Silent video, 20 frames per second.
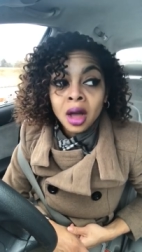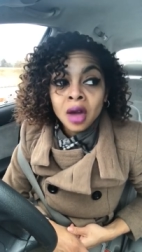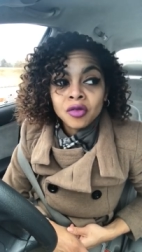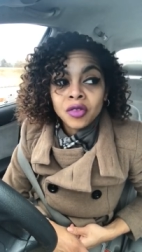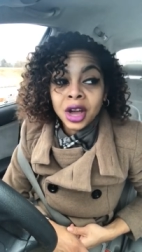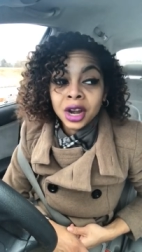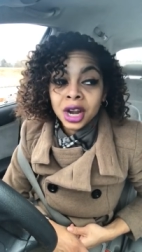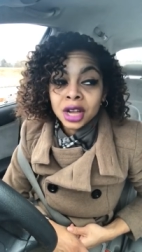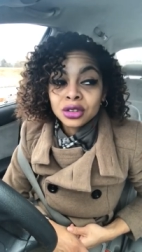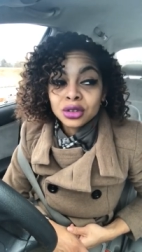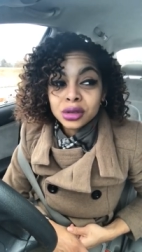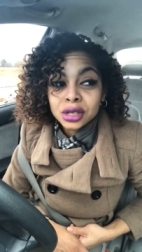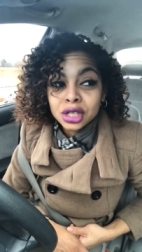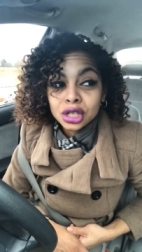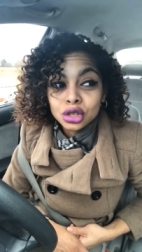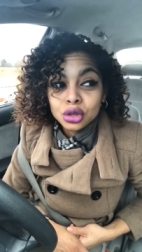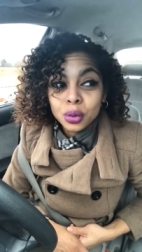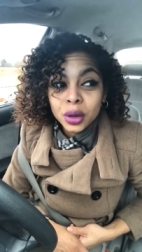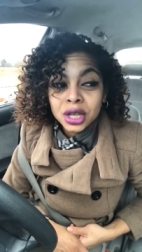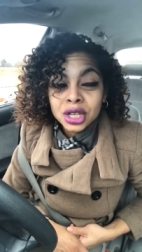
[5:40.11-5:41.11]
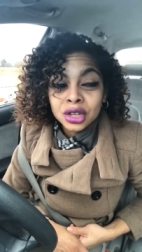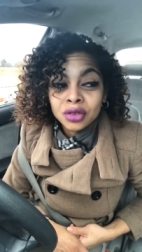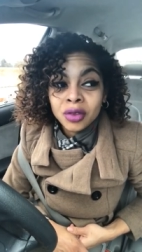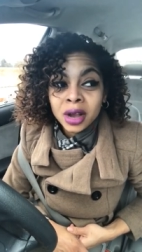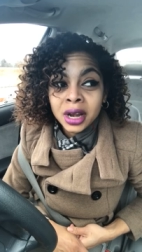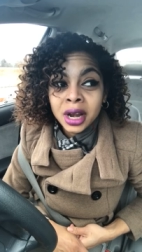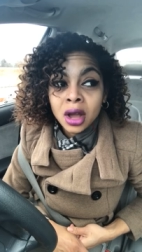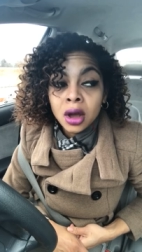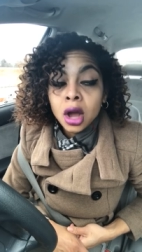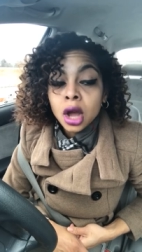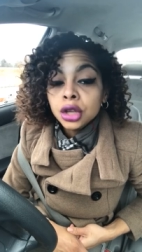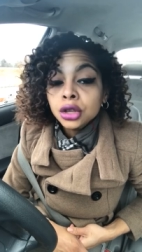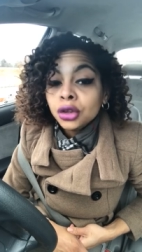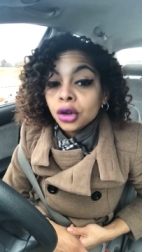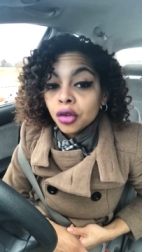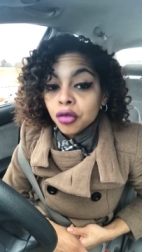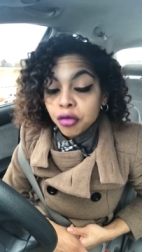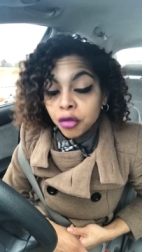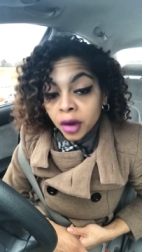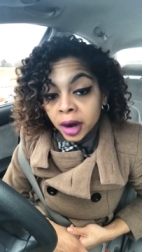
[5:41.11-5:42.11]
financial situation right now,
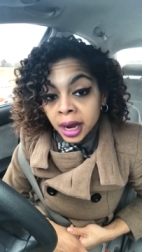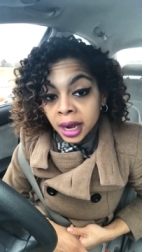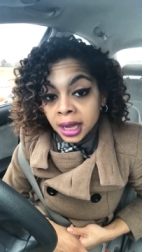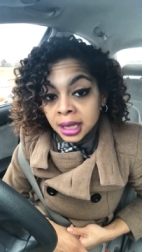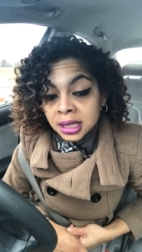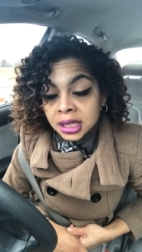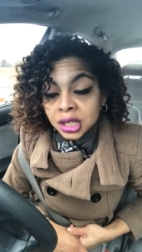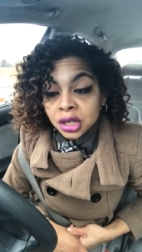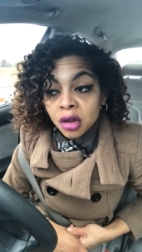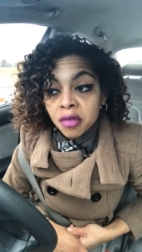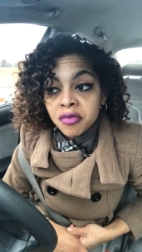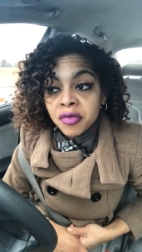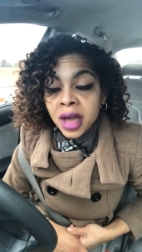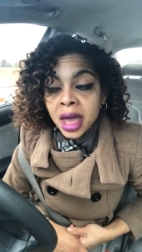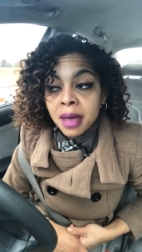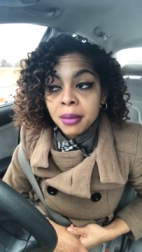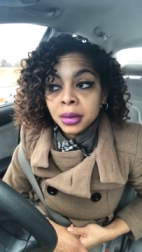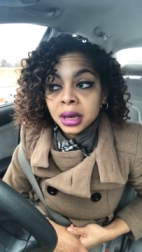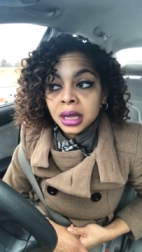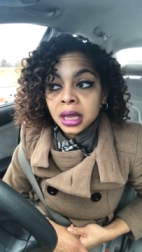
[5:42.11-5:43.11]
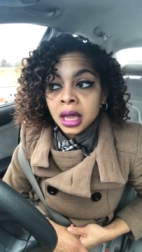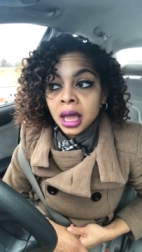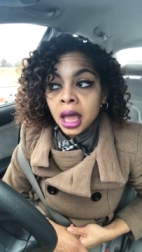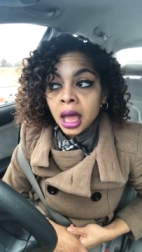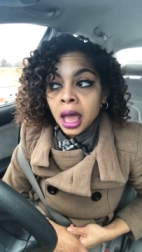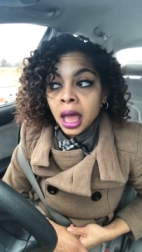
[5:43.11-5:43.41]
your friends, your family,